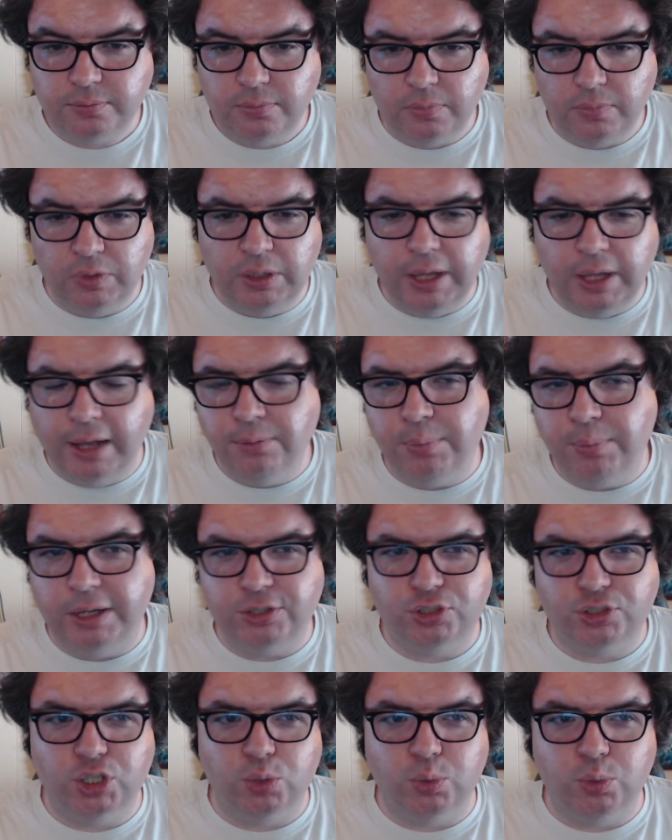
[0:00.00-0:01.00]

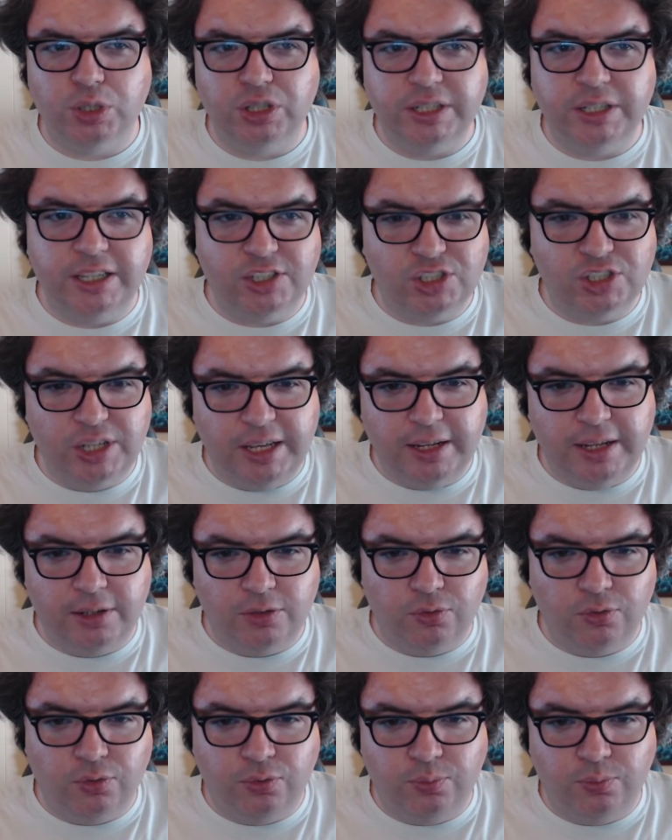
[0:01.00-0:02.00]
Gunbuster release
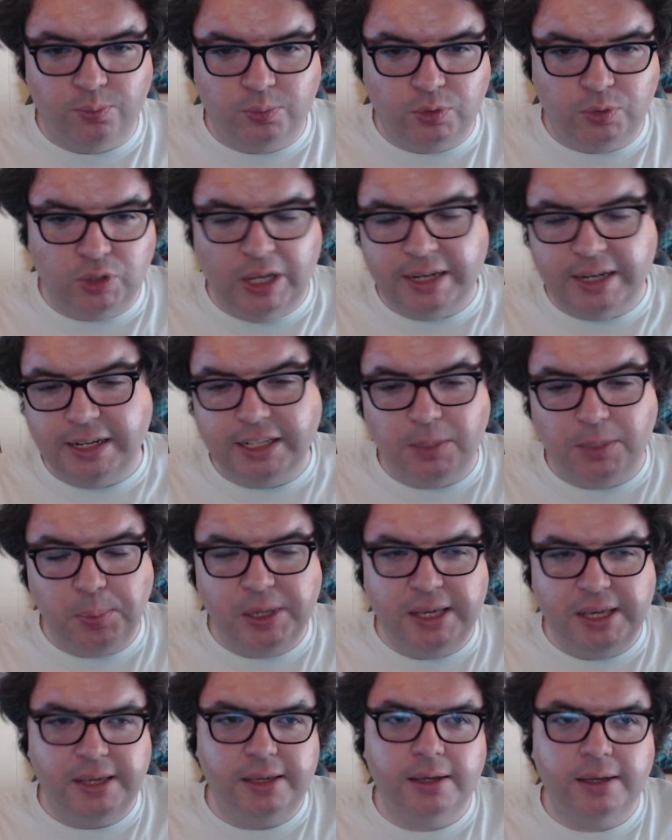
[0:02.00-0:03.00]
in
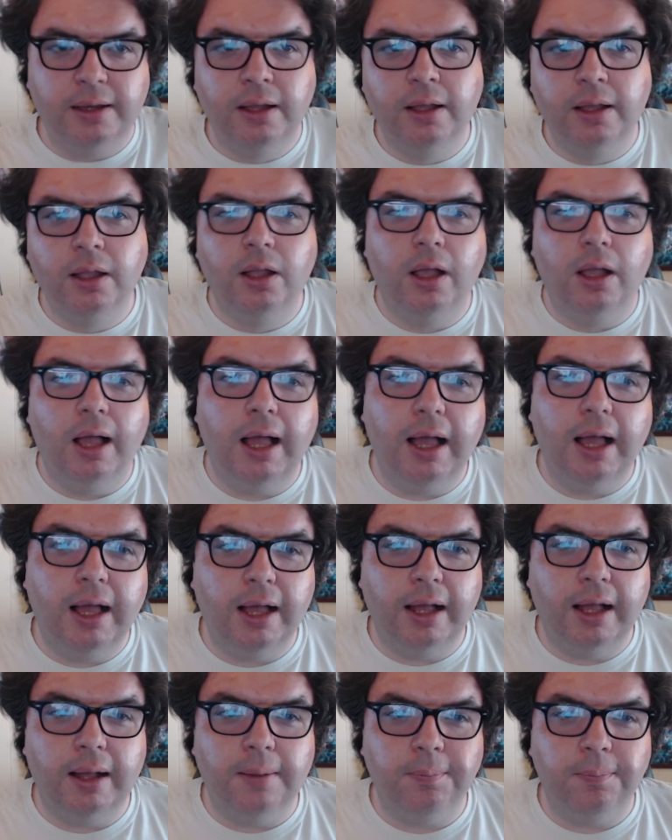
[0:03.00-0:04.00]
1080p
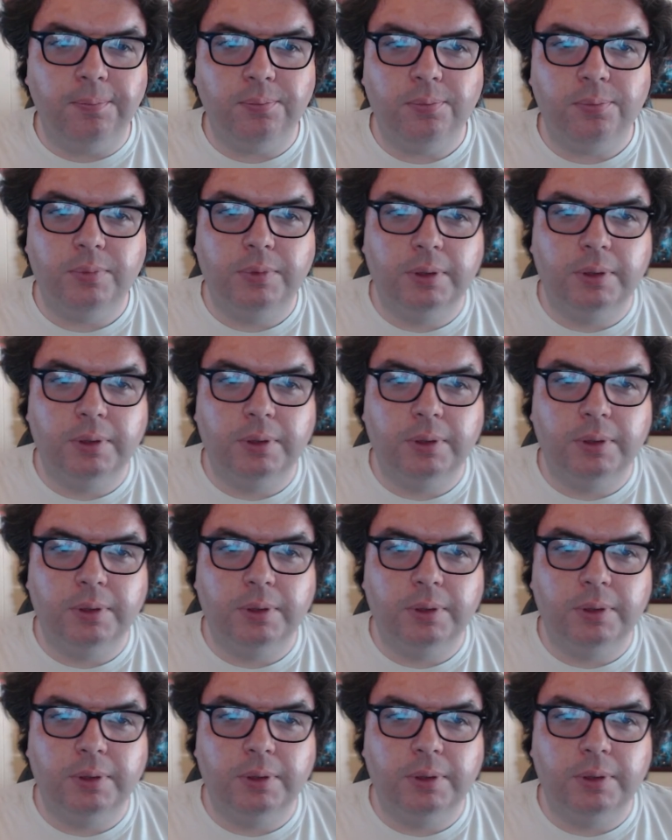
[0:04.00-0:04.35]
um,